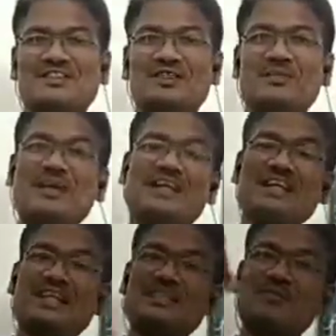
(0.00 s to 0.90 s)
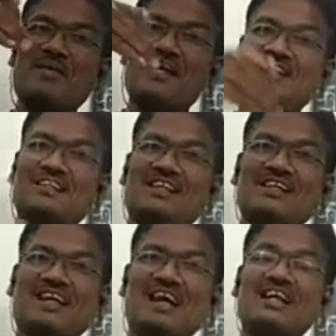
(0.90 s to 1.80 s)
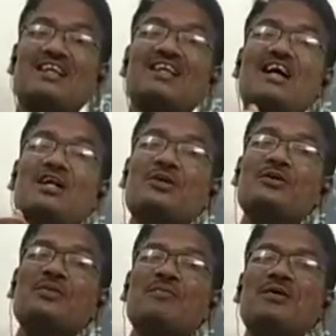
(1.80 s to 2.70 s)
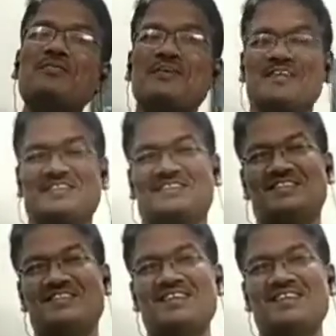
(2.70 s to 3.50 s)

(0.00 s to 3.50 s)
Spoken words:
But it is imagined that they are human beings.